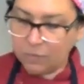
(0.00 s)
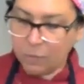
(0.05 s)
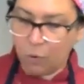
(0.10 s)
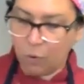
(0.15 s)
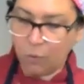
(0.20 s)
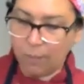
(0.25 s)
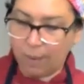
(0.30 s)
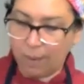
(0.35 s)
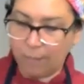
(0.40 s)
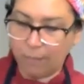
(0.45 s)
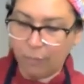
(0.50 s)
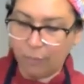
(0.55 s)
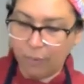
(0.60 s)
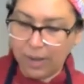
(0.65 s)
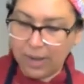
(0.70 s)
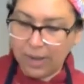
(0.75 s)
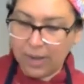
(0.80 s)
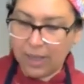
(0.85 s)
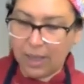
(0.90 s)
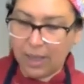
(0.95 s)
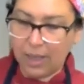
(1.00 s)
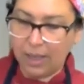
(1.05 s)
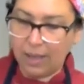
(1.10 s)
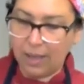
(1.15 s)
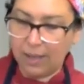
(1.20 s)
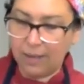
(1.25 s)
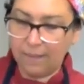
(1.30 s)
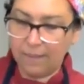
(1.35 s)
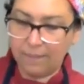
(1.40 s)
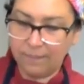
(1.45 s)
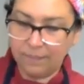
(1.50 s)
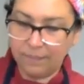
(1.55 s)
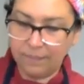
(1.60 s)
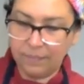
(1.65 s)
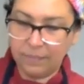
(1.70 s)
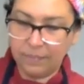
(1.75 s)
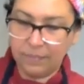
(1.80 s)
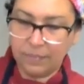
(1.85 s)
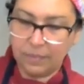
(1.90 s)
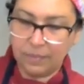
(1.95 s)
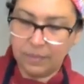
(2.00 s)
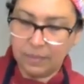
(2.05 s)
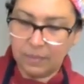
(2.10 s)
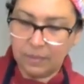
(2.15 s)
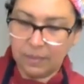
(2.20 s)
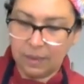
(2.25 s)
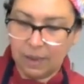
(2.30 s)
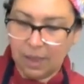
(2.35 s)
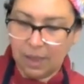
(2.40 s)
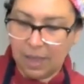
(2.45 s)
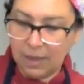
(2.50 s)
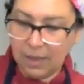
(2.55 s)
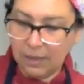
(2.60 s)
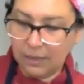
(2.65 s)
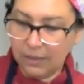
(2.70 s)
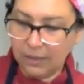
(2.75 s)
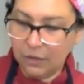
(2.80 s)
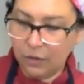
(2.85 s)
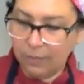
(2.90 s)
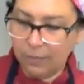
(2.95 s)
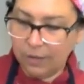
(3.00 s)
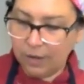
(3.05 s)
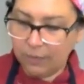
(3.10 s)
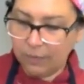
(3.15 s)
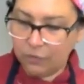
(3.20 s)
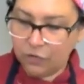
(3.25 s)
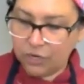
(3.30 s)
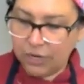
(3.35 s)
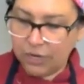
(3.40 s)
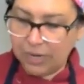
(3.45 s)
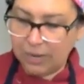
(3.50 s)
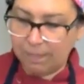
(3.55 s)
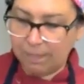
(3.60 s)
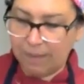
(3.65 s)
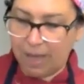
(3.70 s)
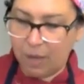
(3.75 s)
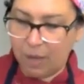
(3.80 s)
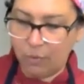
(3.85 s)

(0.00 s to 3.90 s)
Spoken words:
more paprika, and a little bit of chili